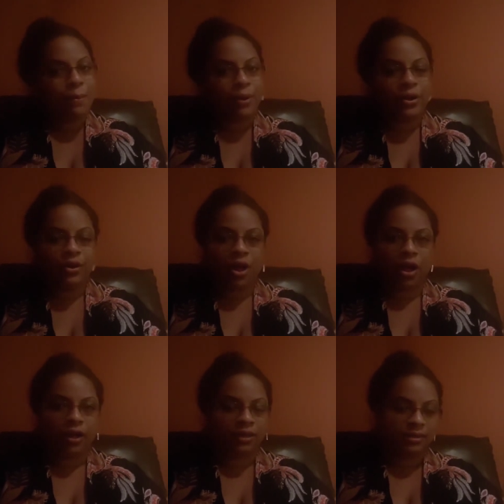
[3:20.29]
put it
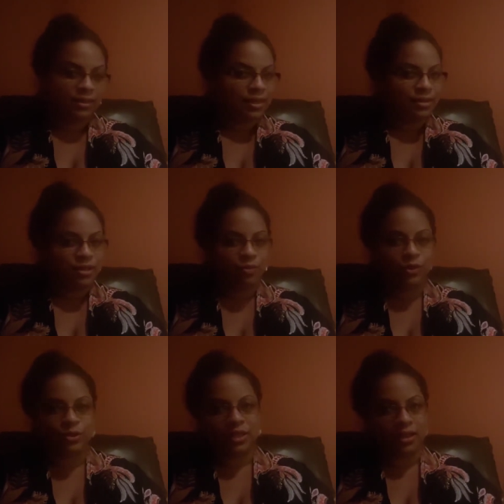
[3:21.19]
on, sing to the
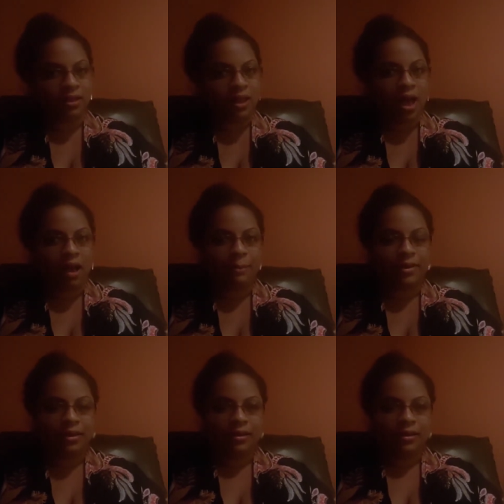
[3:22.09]
music, clap,